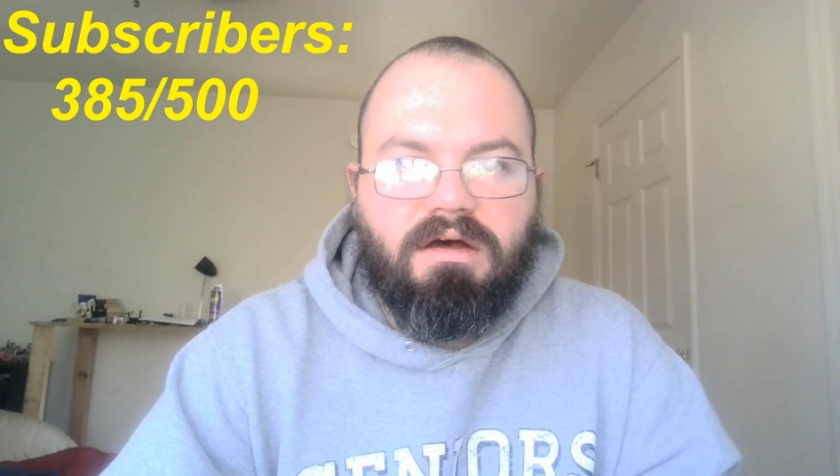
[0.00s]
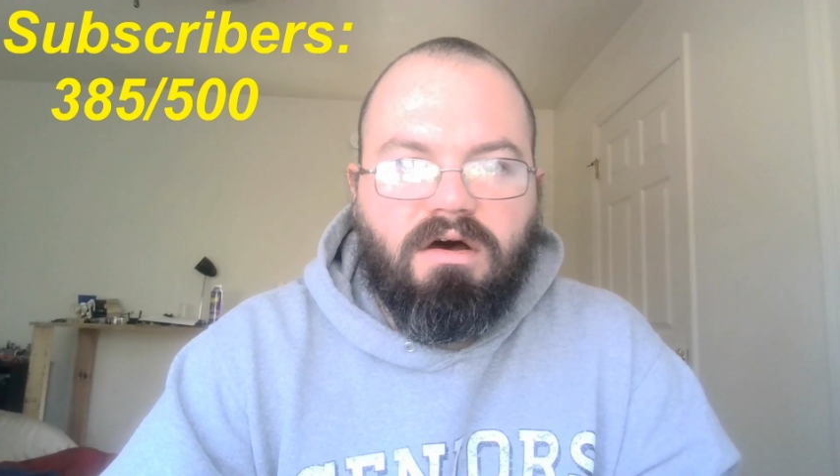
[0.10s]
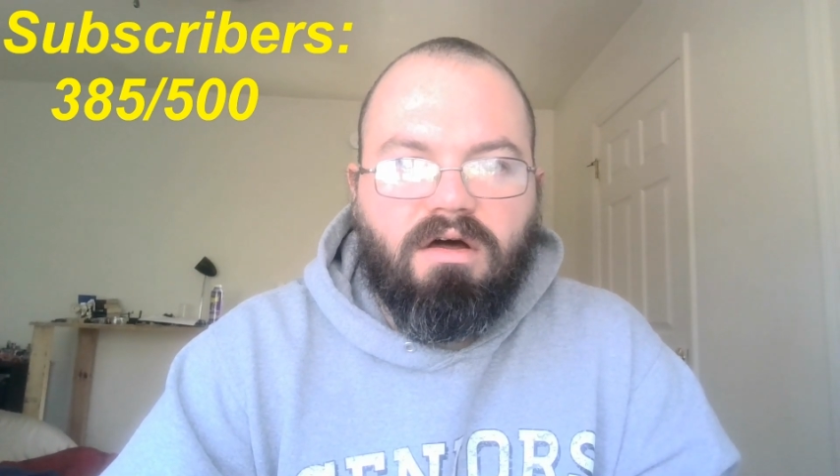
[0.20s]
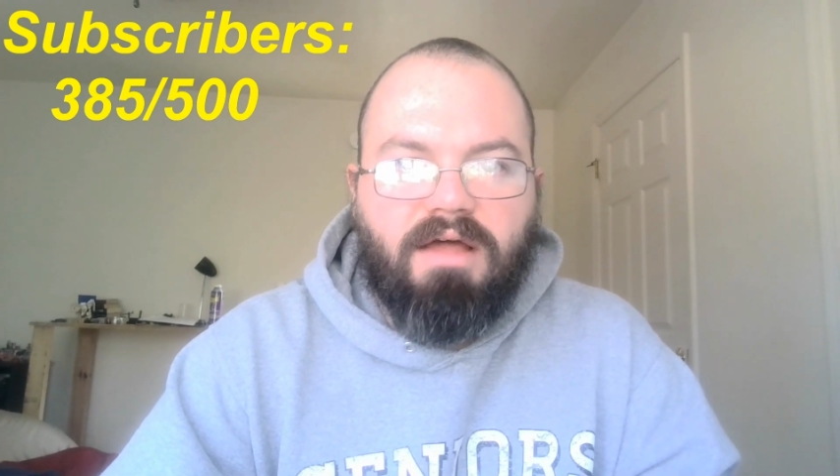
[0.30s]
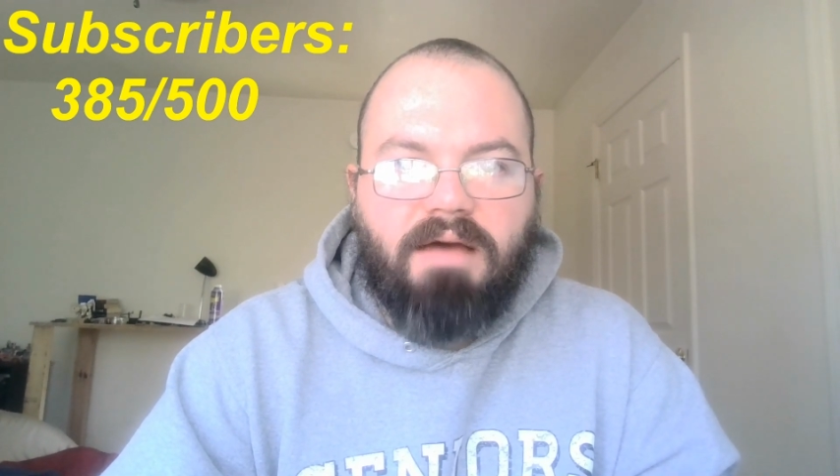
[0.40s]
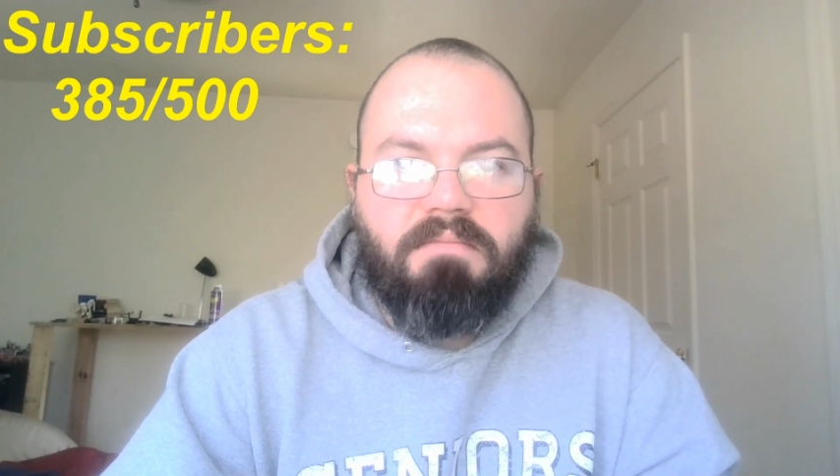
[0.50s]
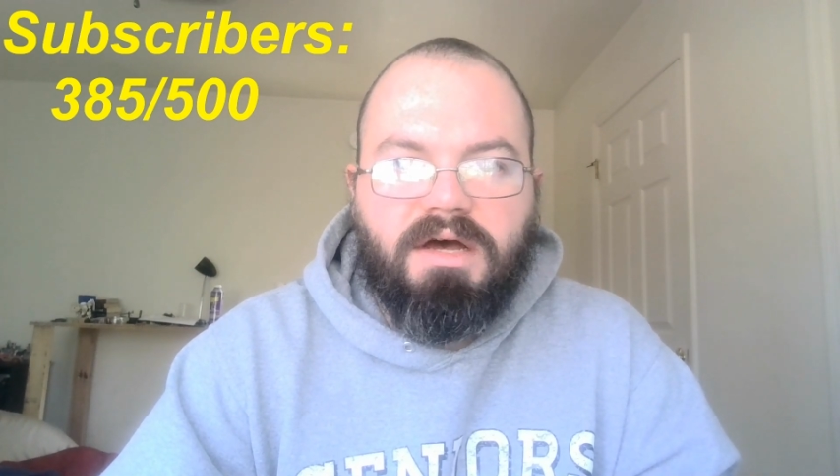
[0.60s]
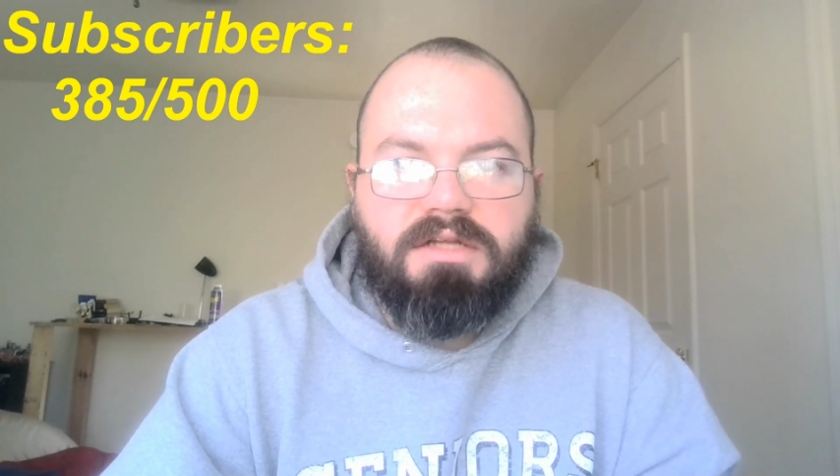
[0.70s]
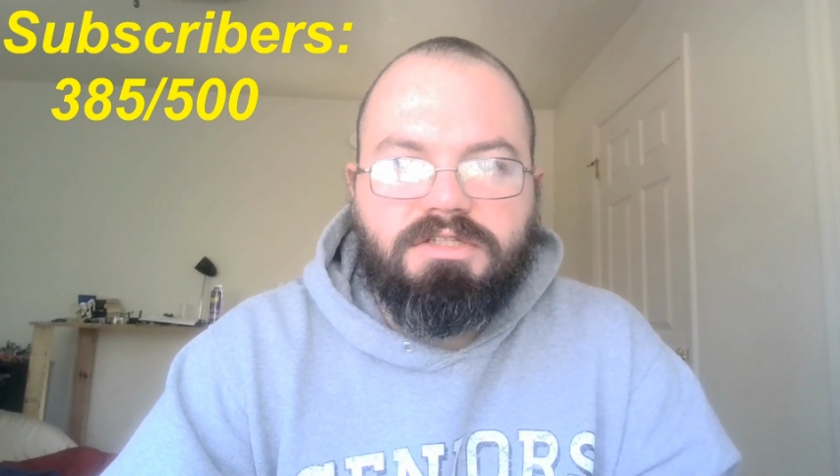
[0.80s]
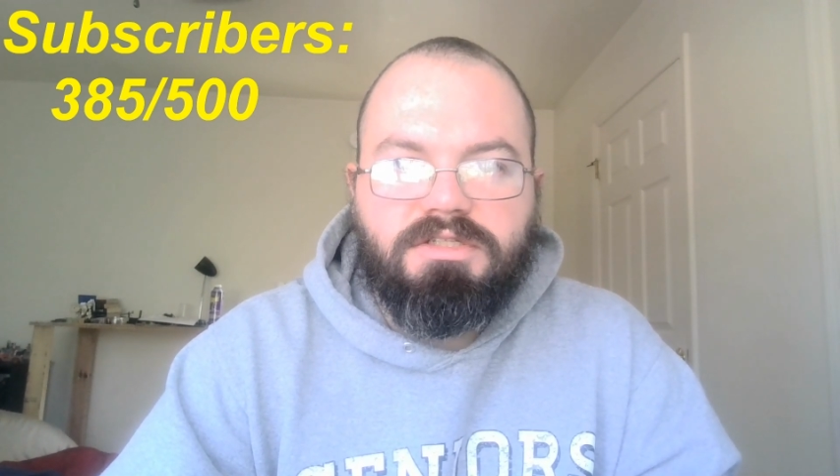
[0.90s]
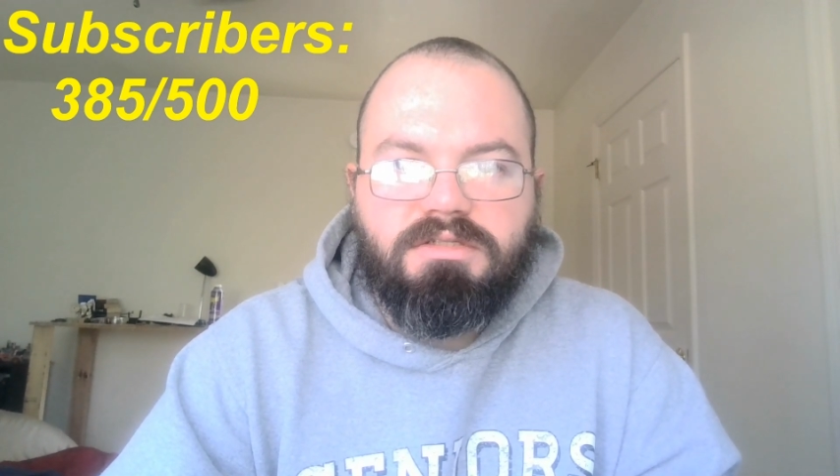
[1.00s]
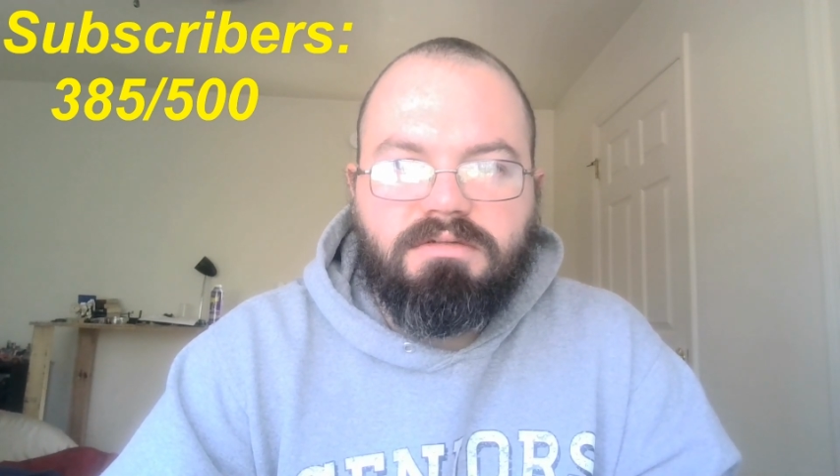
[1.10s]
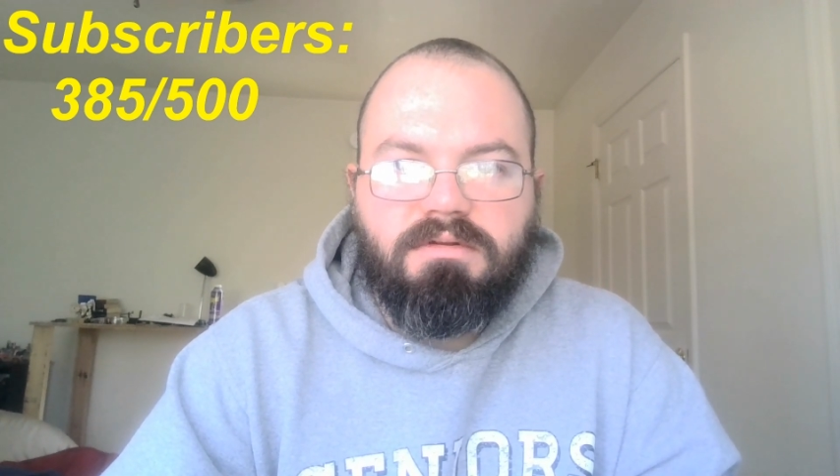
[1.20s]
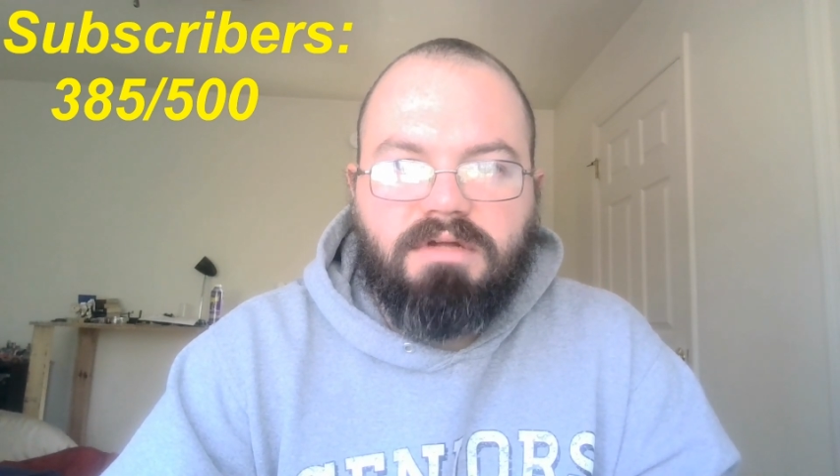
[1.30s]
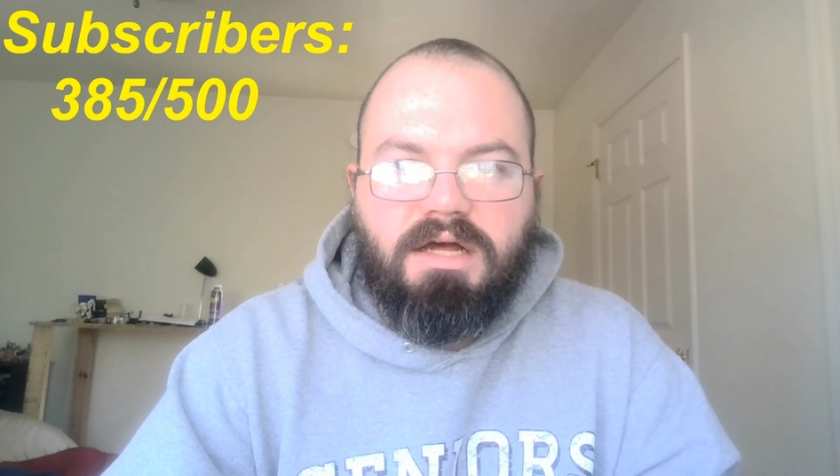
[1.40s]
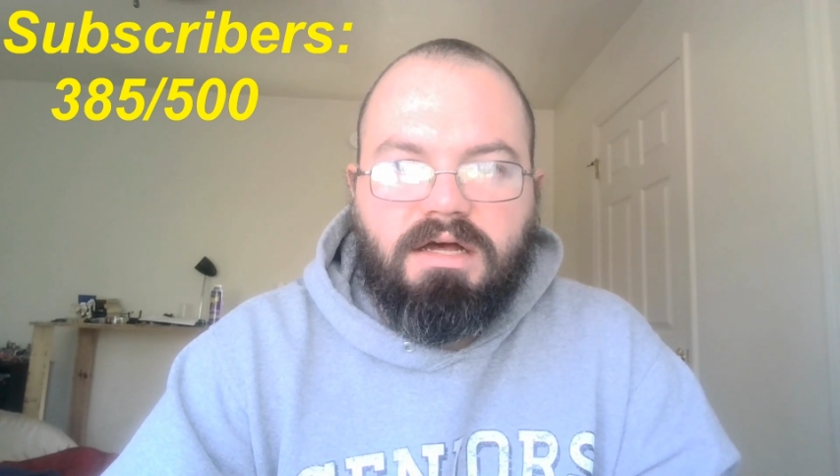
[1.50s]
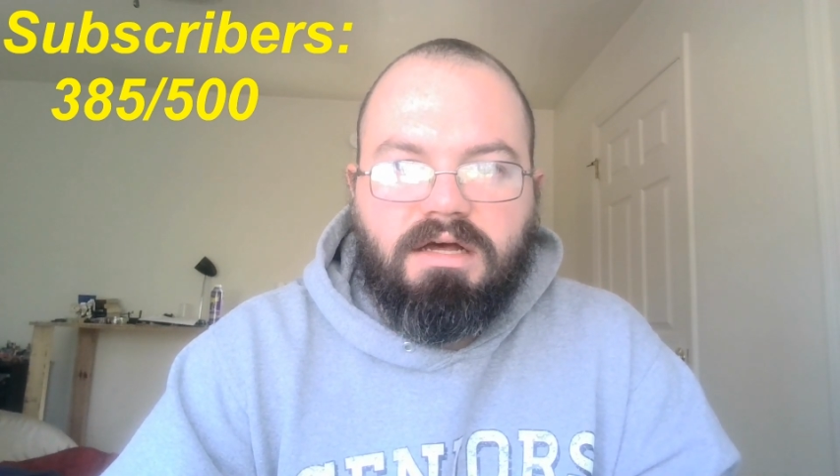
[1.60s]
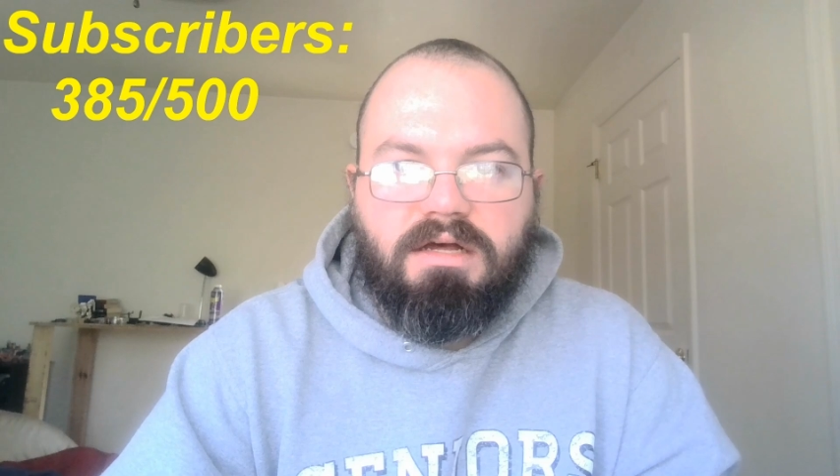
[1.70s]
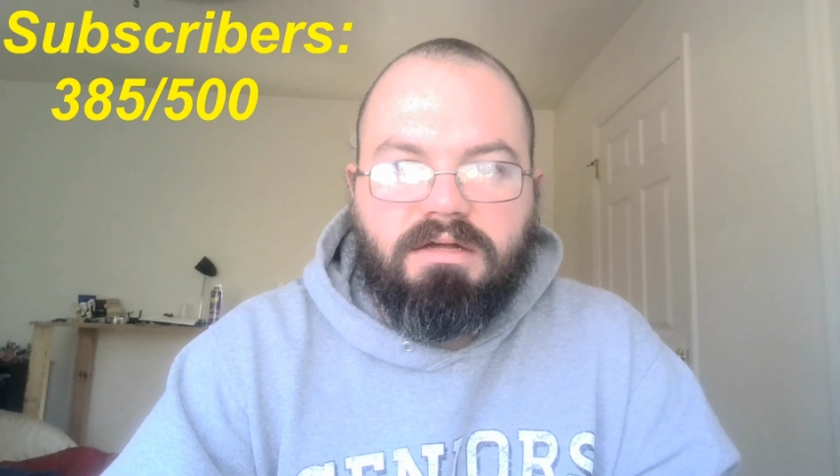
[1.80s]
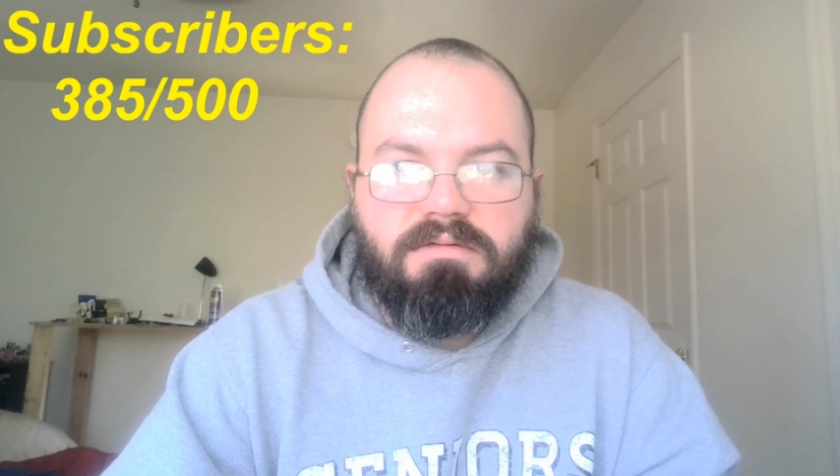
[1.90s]
all that much.
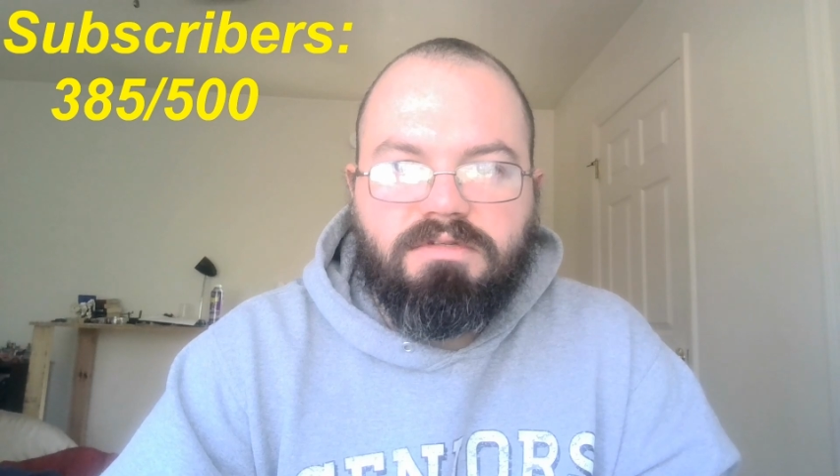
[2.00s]
Uh,